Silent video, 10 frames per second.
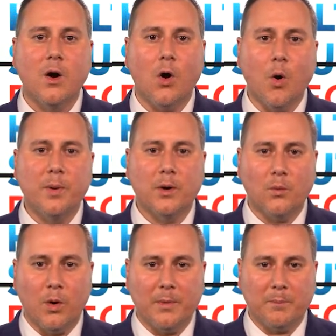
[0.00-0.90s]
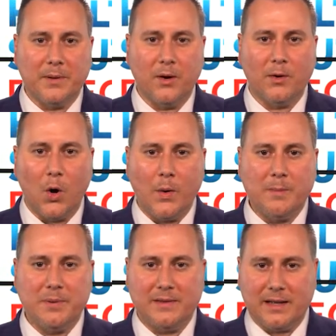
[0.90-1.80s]
open enrollment period
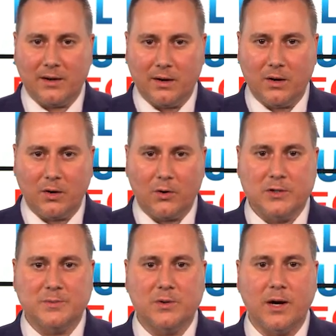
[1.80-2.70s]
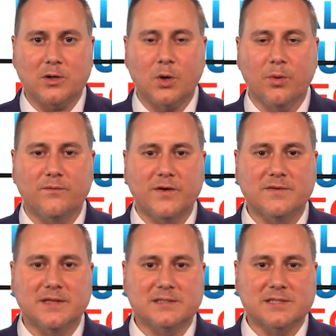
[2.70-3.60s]
OEP that occurs between October
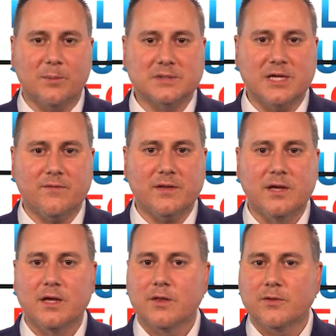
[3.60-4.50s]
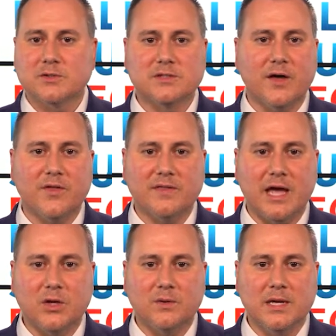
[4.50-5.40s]
15th and December 7th, there's nothing
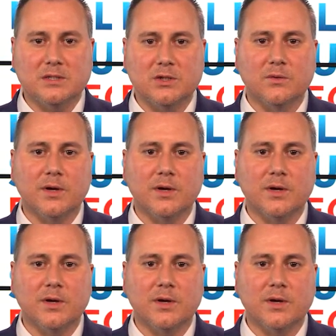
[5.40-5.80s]
that you need to do.